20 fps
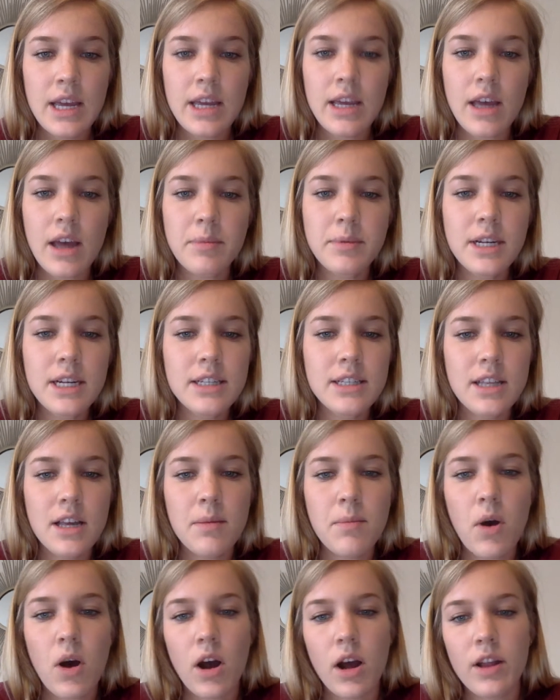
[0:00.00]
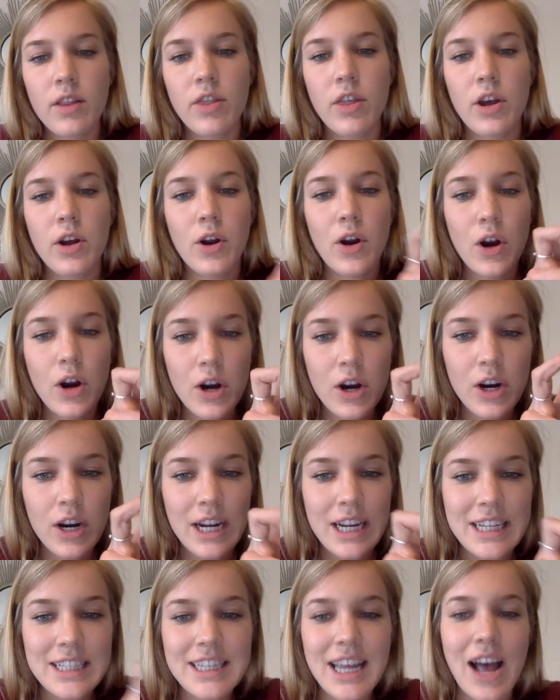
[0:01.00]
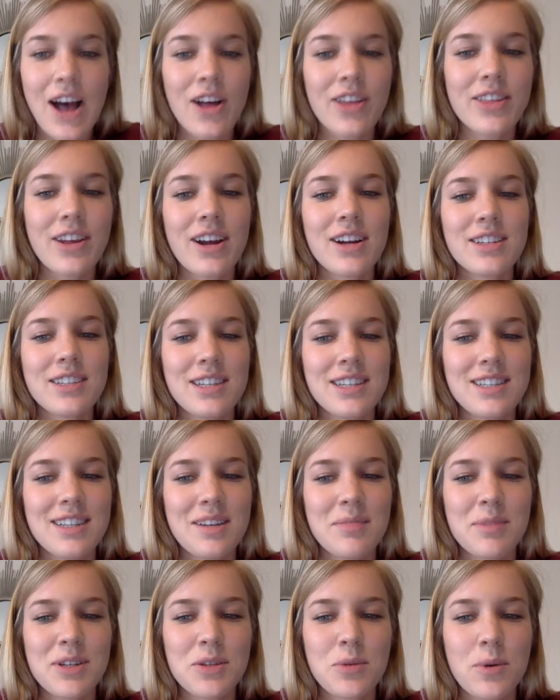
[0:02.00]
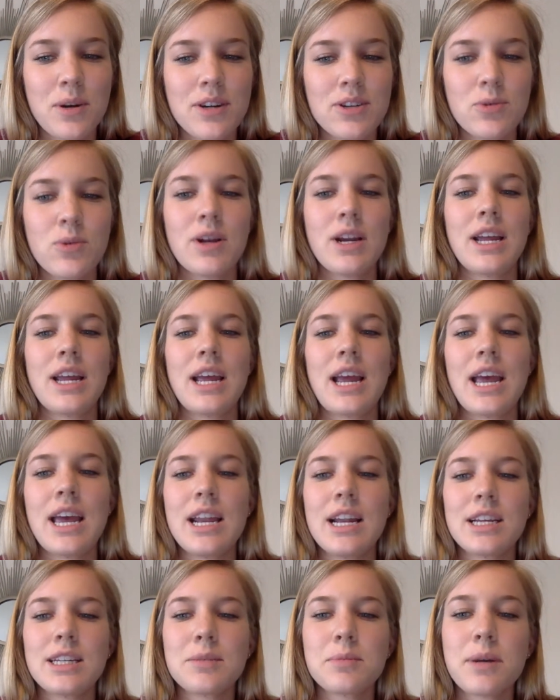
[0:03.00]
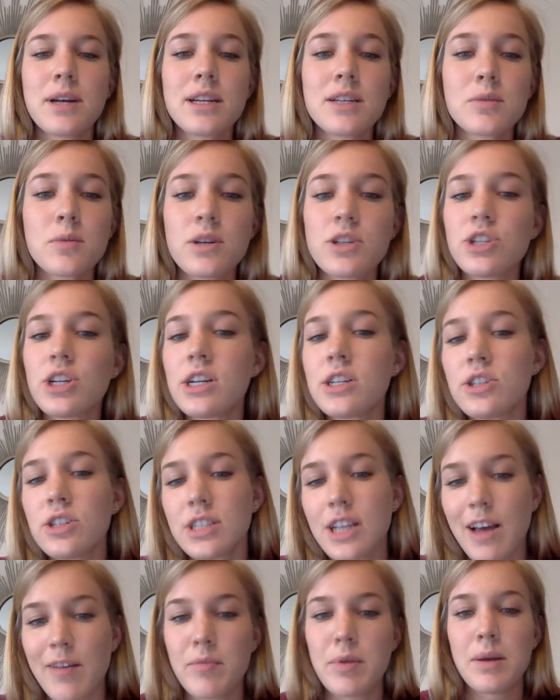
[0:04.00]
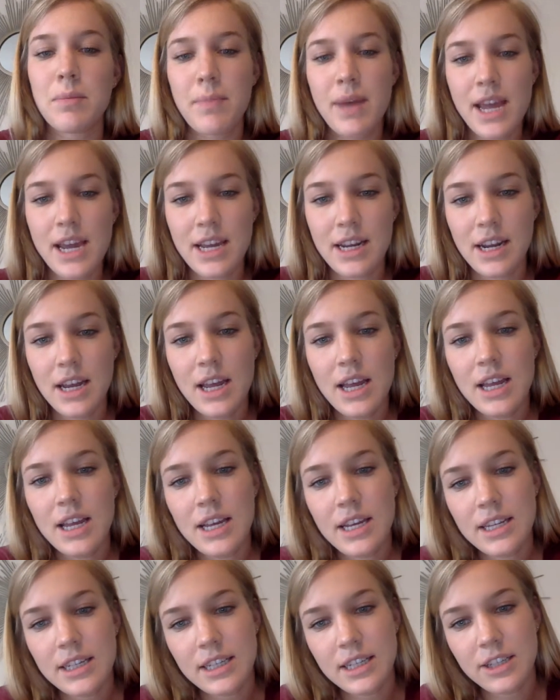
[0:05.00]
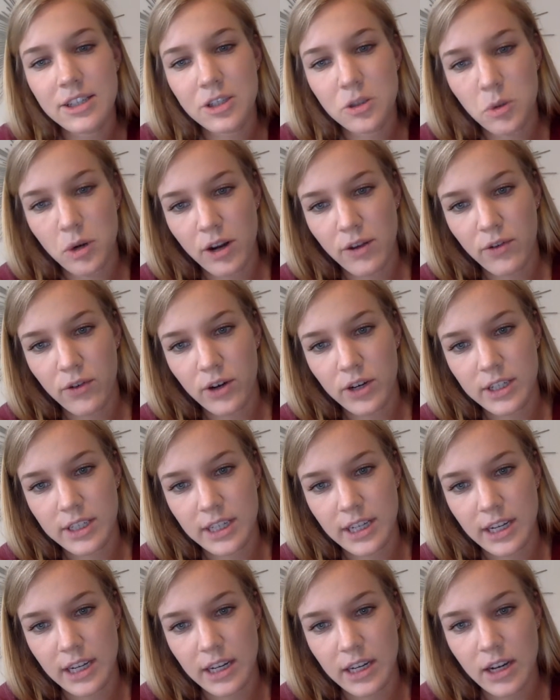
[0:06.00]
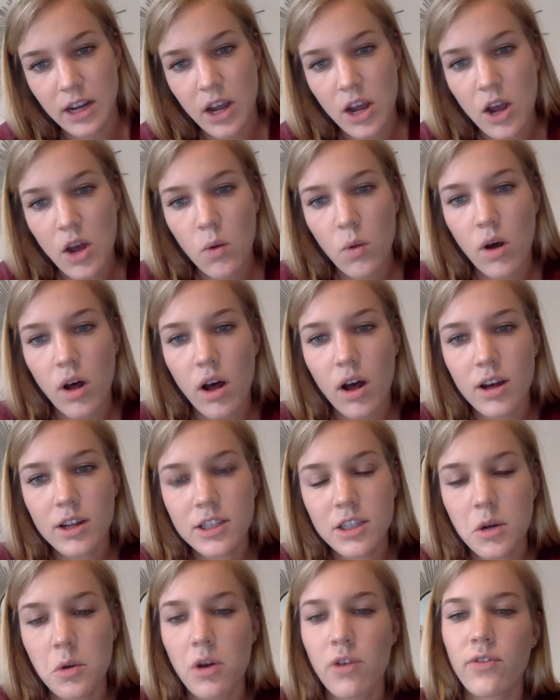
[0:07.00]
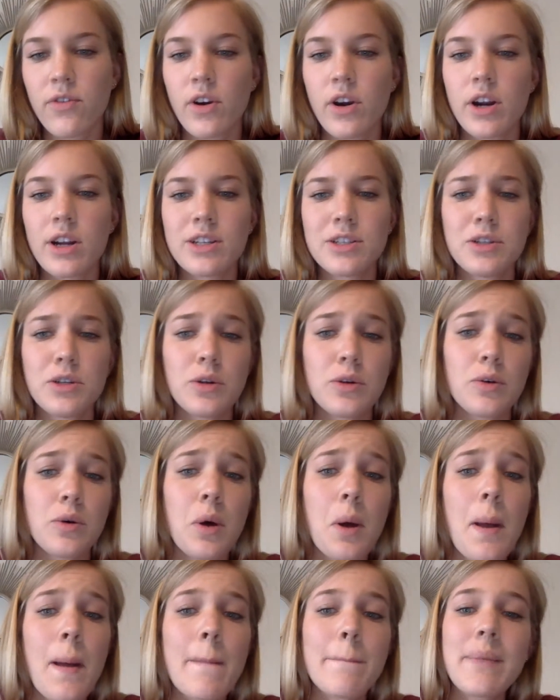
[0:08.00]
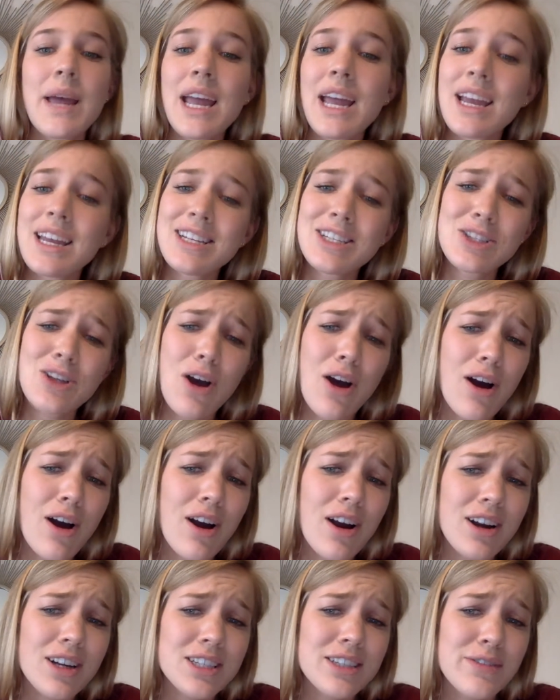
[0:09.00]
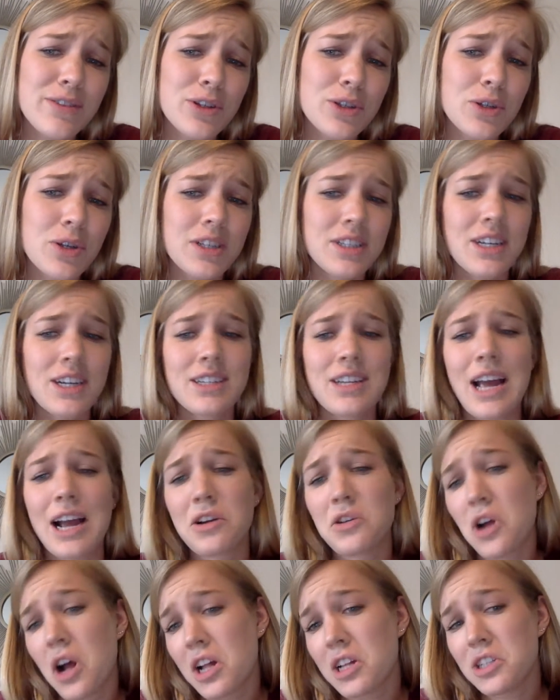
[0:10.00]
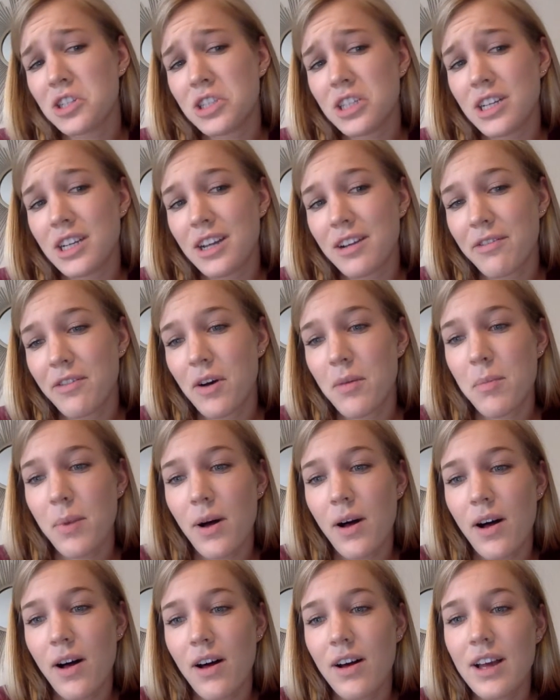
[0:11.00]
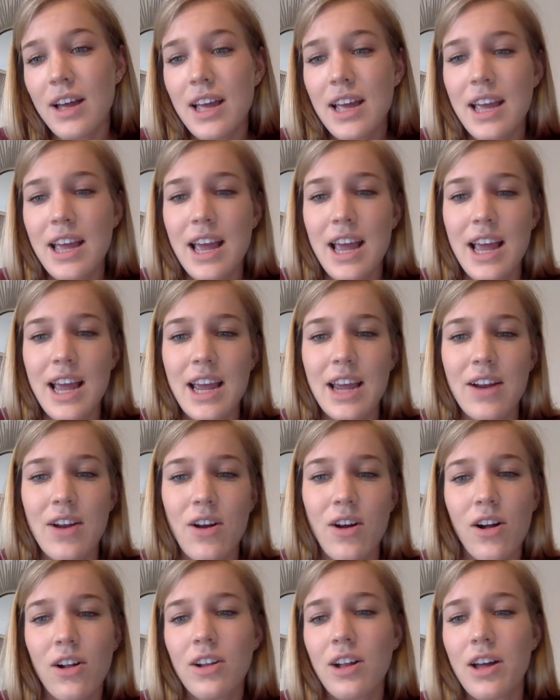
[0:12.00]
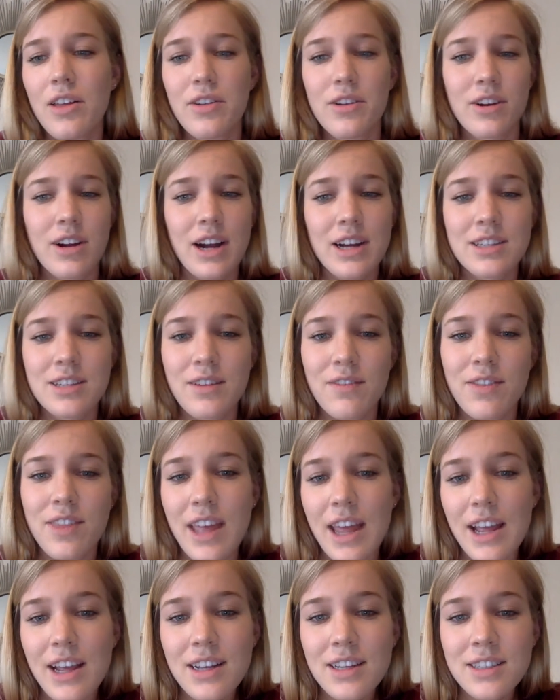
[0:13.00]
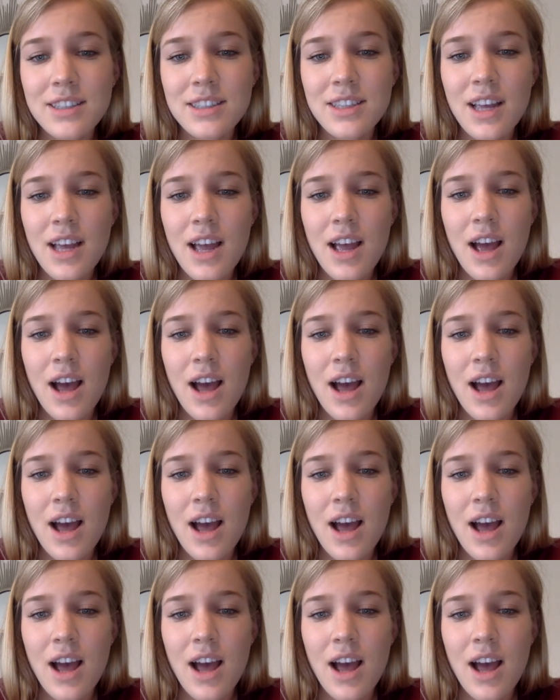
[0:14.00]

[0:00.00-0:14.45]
He updates them on the current healthcare system in 2020 and explains what changes have been made since 2014, while also referring to bands, cars, futuristic technology, football, and all other kinds of things.